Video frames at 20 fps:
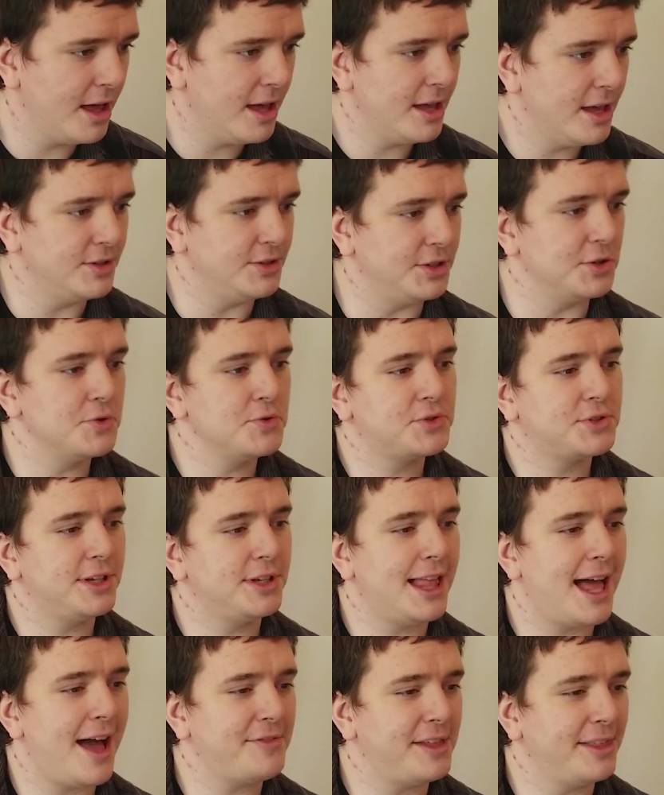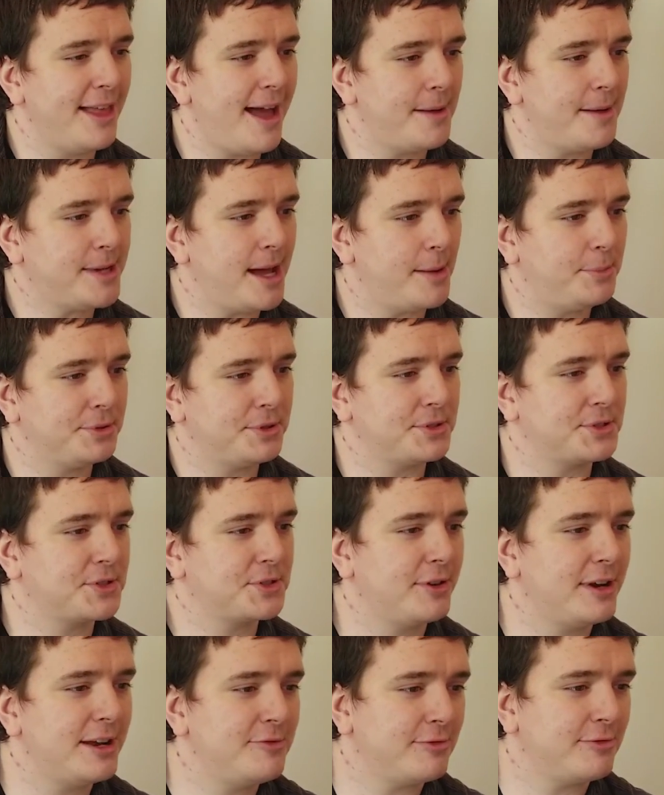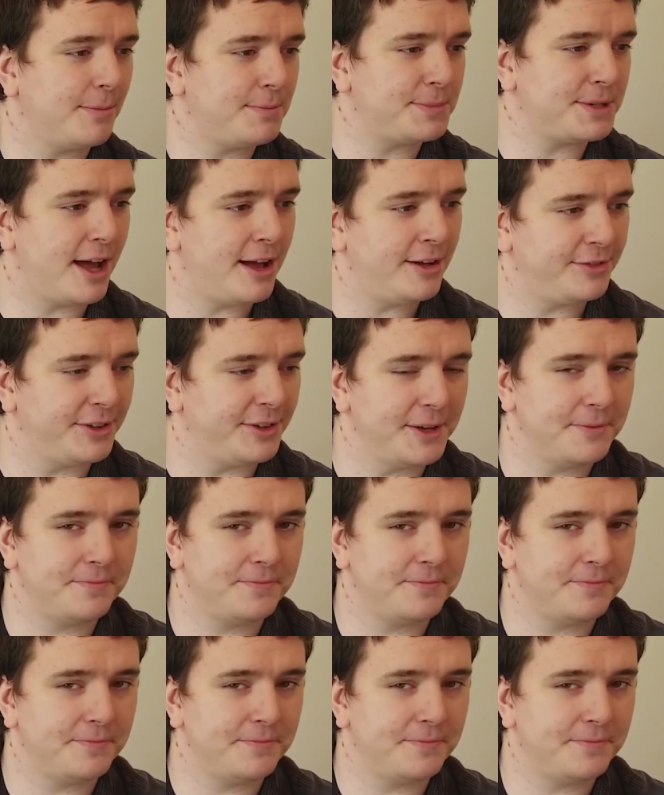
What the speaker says: Do you still have the laptop with the screen ripped off it?